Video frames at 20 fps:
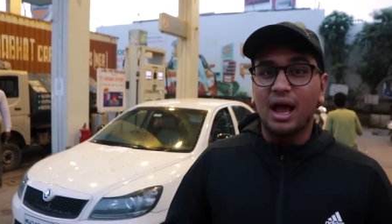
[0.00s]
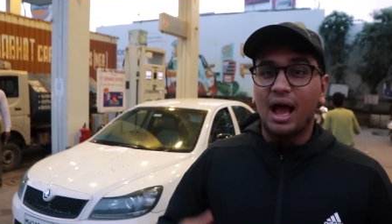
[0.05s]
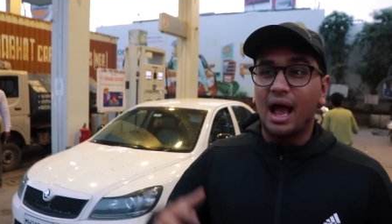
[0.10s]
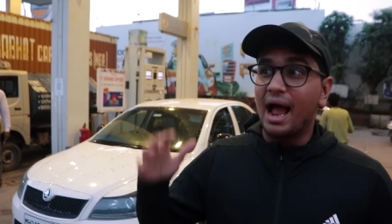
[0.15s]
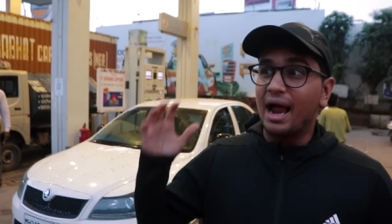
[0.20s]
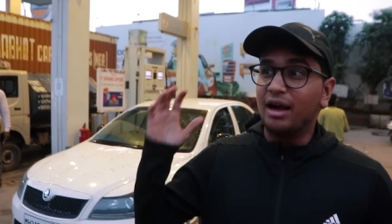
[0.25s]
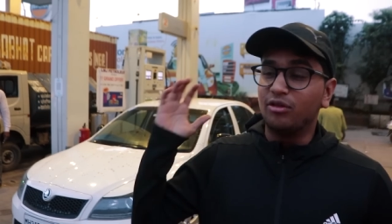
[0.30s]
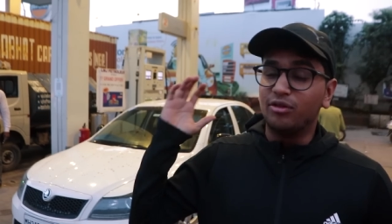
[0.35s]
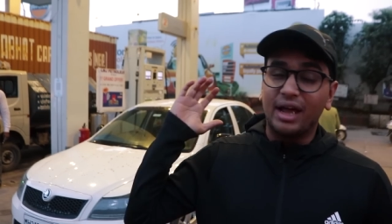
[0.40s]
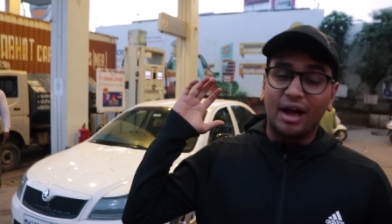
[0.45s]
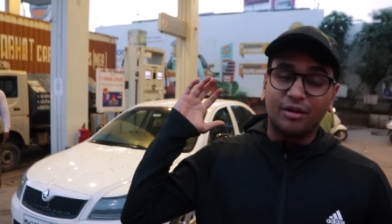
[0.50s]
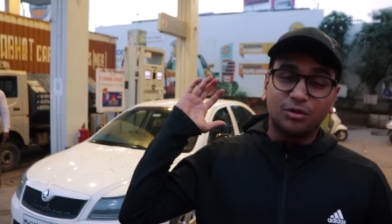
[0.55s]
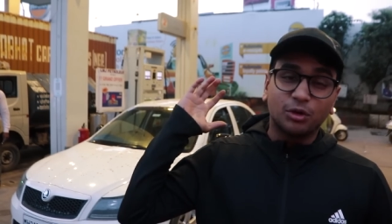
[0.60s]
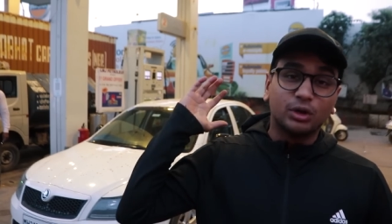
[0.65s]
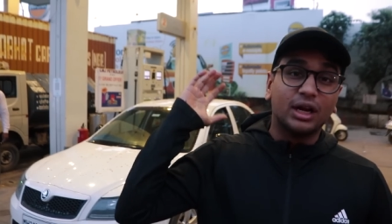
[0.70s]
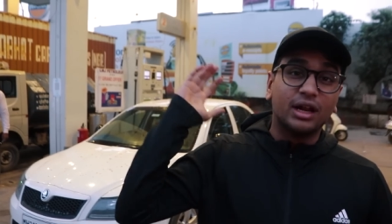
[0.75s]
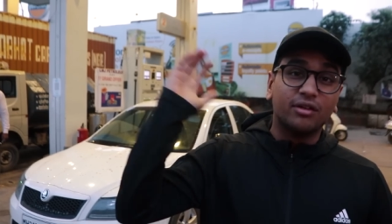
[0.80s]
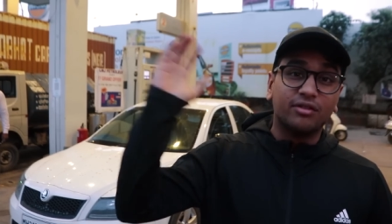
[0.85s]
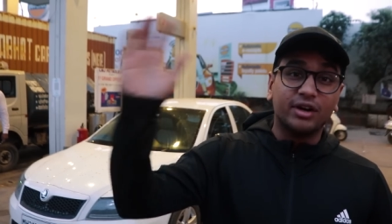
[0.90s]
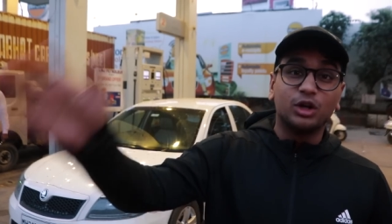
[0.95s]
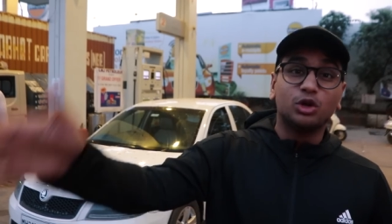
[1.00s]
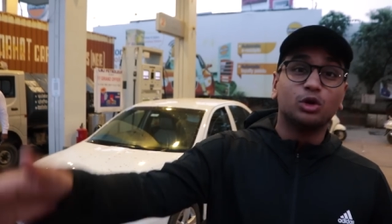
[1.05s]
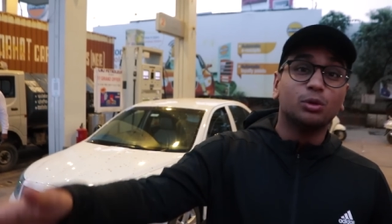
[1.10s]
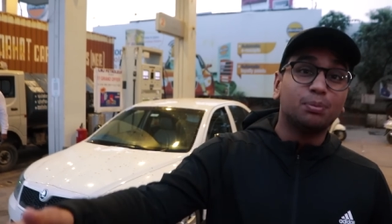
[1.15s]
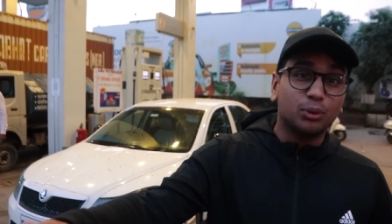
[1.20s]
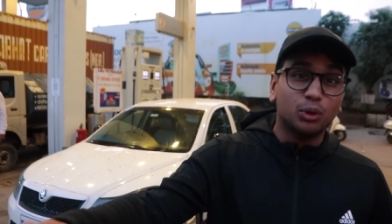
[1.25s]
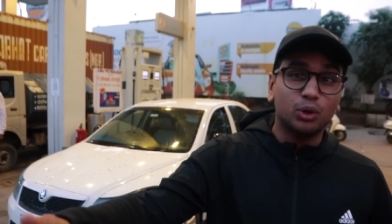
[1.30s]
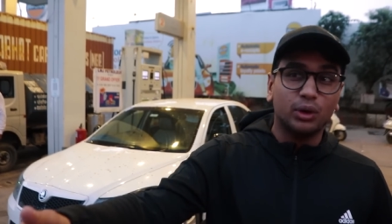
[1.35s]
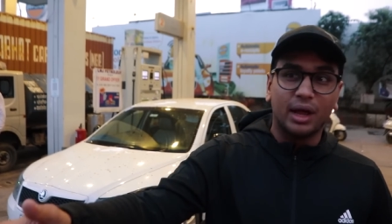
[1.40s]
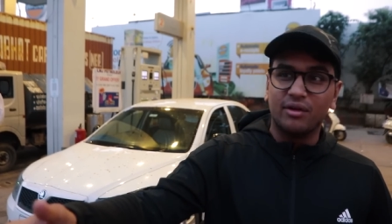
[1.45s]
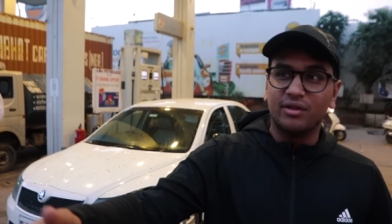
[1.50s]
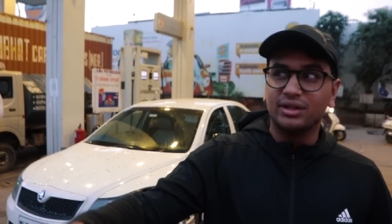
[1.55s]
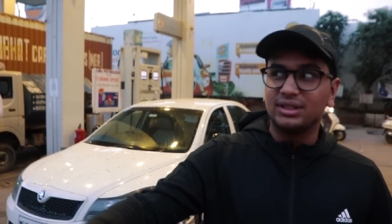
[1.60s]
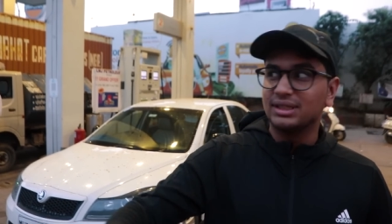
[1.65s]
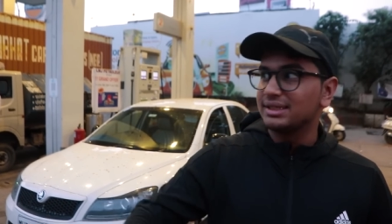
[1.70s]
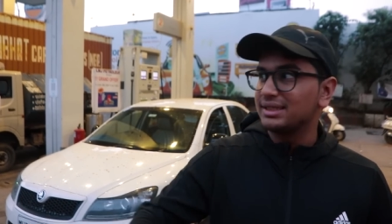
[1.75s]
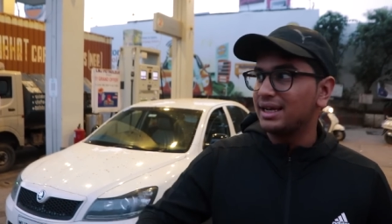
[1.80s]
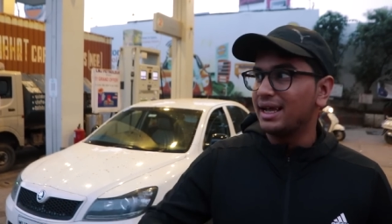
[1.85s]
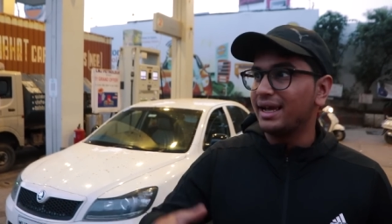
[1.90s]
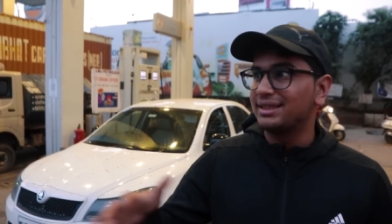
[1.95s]
and we have to deliver it to Pune, which
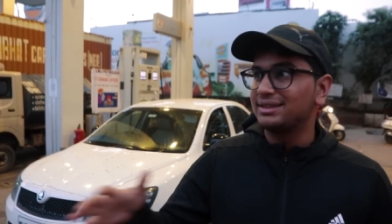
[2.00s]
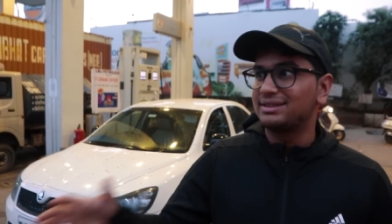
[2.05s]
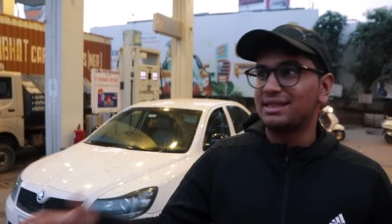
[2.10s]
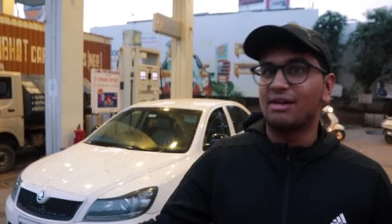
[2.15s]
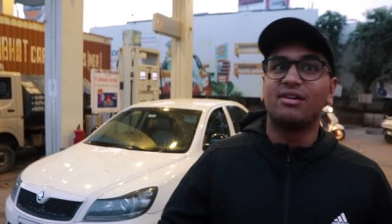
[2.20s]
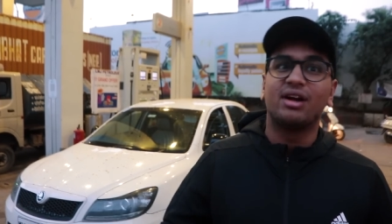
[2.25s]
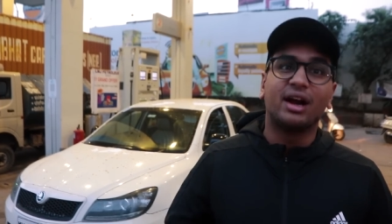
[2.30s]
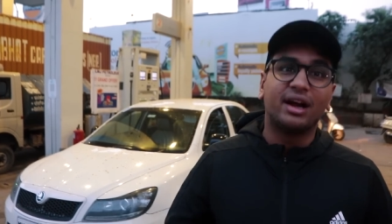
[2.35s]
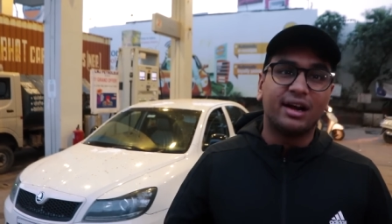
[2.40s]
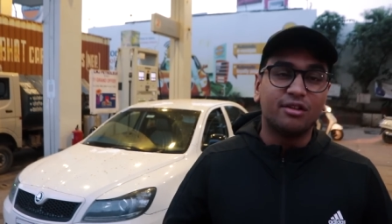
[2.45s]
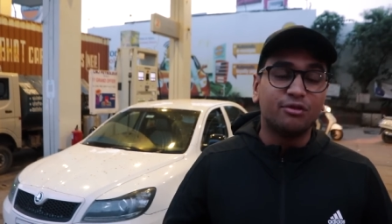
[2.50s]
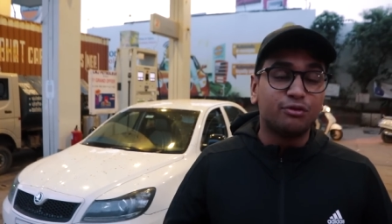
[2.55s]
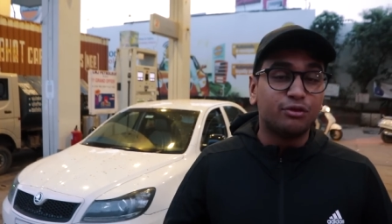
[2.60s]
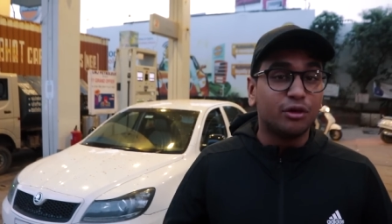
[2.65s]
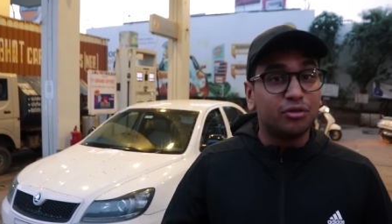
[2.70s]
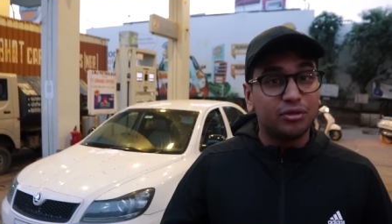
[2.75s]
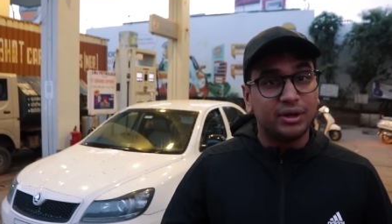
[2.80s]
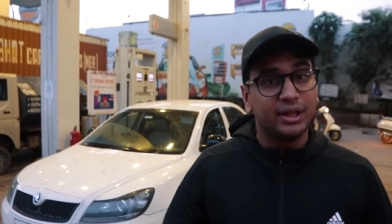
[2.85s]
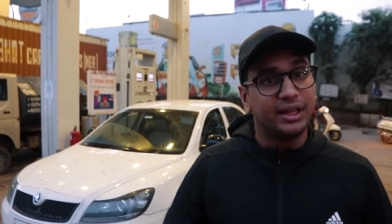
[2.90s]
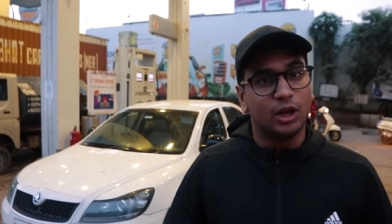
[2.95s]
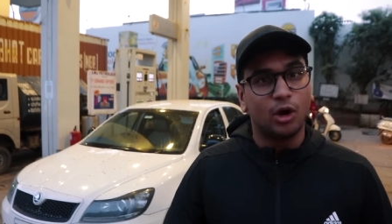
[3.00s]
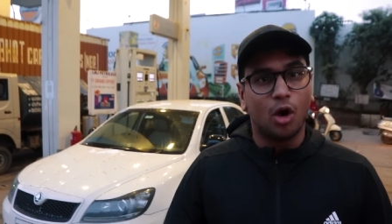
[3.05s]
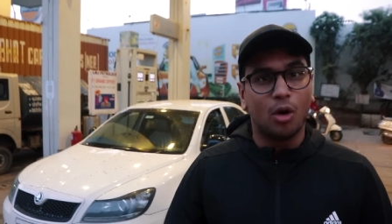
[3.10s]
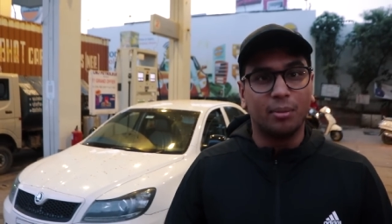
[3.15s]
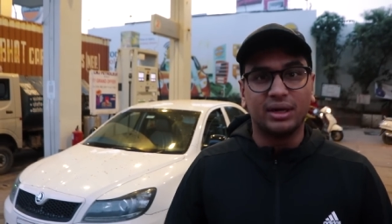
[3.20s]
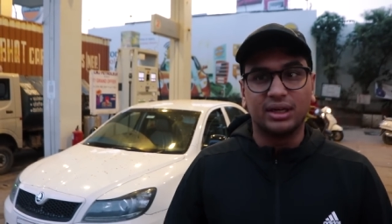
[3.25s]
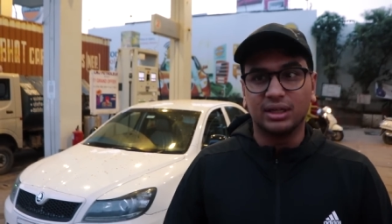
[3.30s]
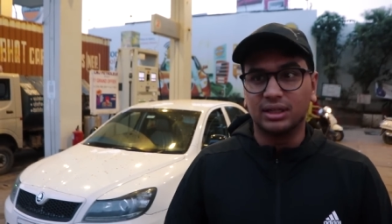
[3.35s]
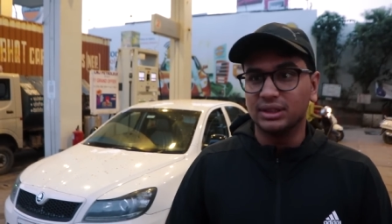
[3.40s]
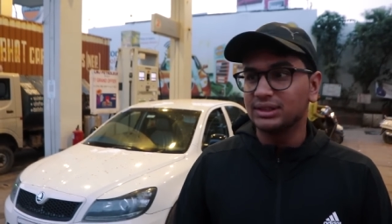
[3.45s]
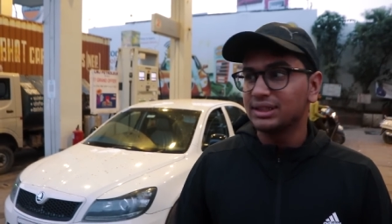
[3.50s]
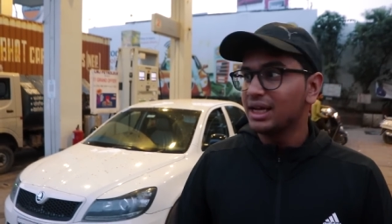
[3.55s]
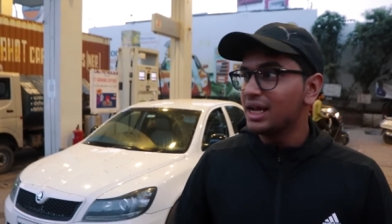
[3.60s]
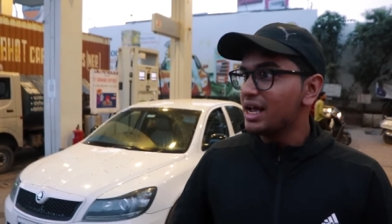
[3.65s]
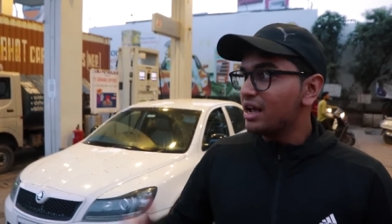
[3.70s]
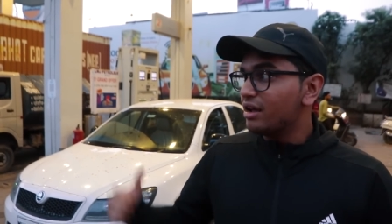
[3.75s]
is like seven hundred fifty kilometers.